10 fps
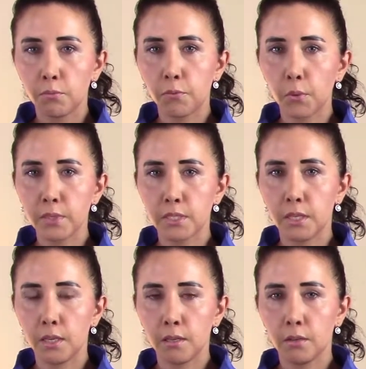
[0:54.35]

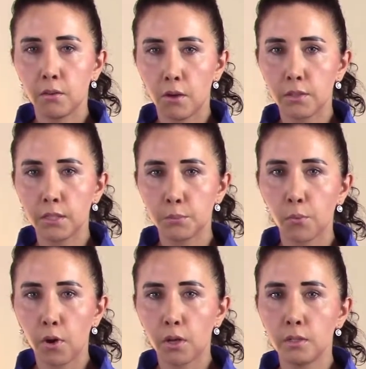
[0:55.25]
focusing on these
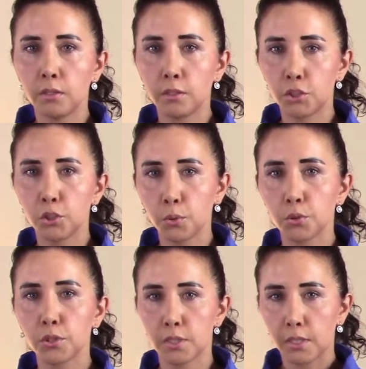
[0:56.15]
broad
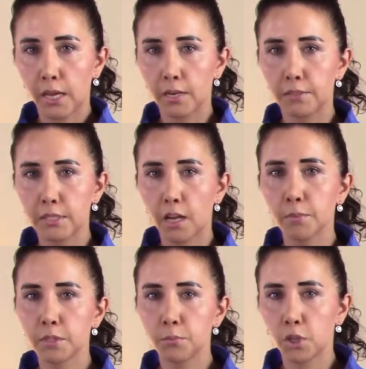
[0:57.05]
shoulders that kind of stop
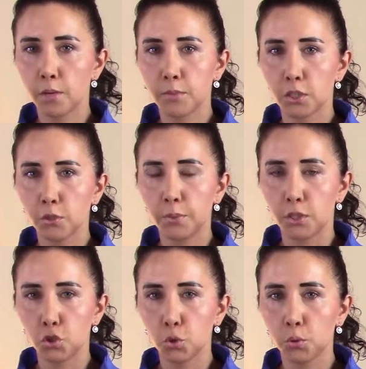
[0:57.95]
sometimes a little bit in
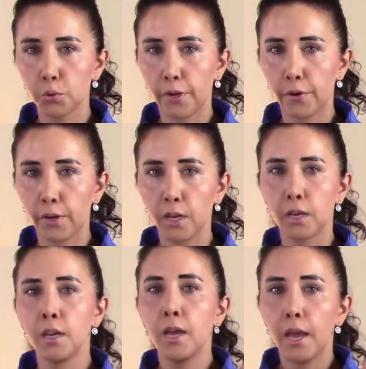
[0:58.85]
the shoulder area,
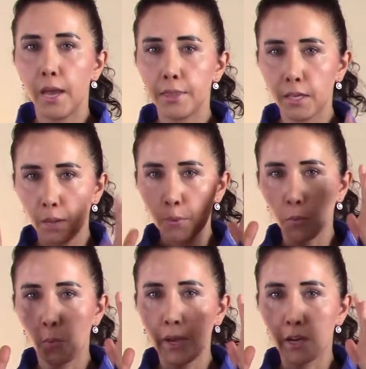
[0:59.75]
and then
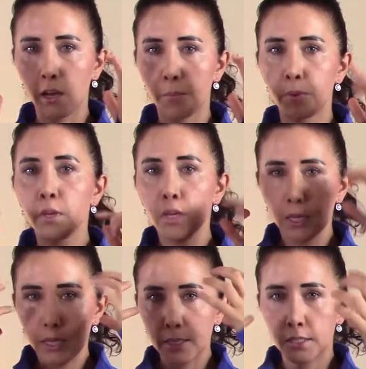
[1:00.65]
coming right up
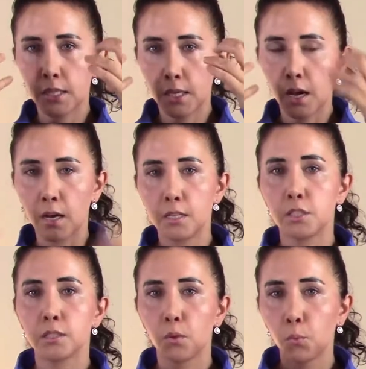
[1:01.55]
into the
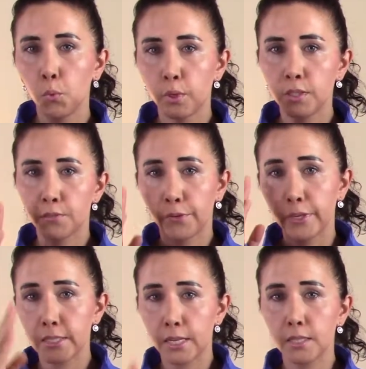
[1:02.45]
eyes. Wood is very
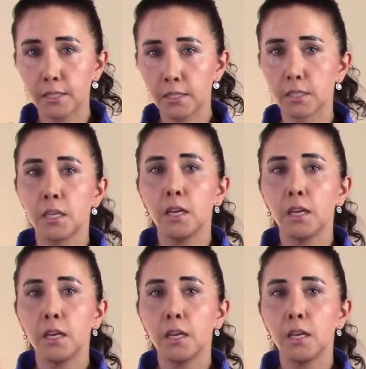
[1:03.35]
intense.